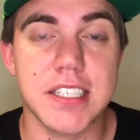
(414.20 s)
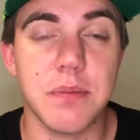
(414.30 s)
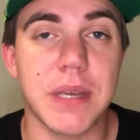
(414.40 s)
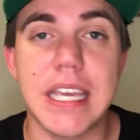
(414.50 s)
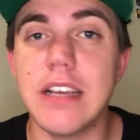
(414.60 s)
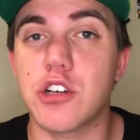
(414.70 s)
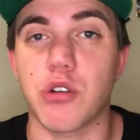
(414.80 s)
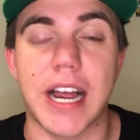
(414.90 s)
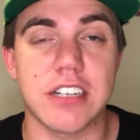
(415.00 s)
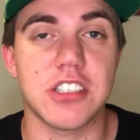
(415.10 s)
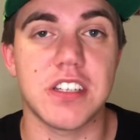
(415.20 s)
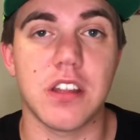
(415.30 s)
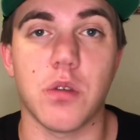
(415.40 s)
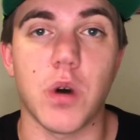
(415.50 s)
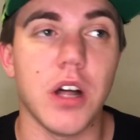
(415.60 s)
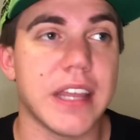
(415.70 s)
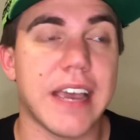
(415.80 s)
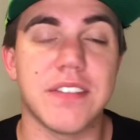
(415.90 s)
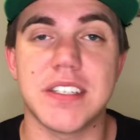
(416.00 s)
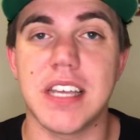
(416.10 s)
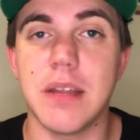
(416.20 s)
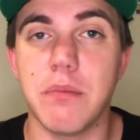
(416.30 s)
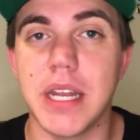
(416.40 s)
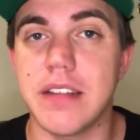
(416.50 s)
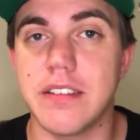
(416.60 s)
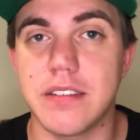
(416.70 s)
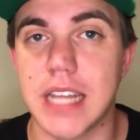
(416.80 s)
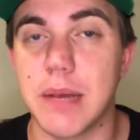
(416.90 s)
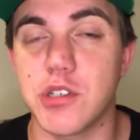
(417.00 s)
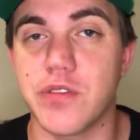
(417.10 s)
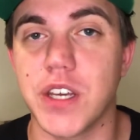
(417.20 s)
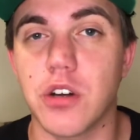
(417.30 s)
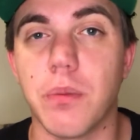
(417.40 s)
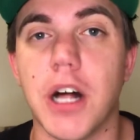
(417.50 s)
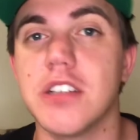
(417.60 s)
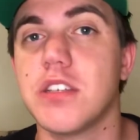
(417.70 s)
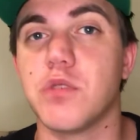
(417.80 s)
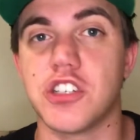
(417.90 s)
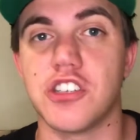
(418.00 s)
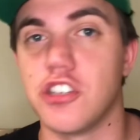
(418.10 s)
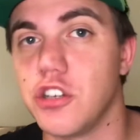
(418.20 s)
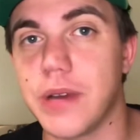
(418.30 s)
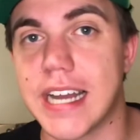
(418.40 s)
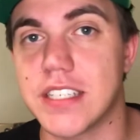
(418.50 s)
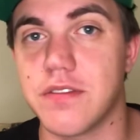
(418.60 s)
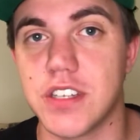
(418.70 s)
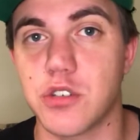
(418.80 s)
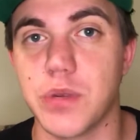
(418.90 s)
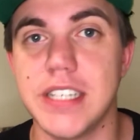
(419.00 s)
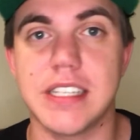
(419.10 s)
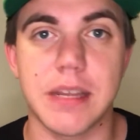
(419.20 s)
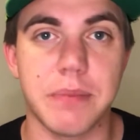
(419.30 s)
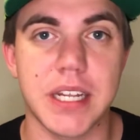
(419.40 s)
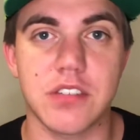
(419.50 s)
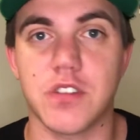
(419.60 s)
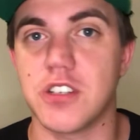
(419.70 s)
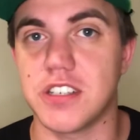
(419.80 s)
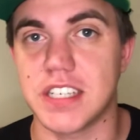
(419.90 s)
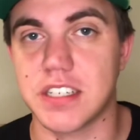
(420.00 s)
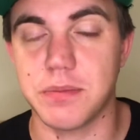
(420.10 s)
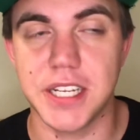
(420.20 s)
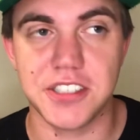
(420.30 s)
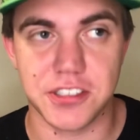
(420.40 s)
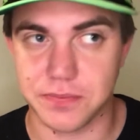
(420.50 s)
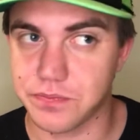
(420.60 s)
it, but he crashes into the wall. They have the 10 minute damage vehicle policy, which is new as of this week 10 minutes versus 6 minutes.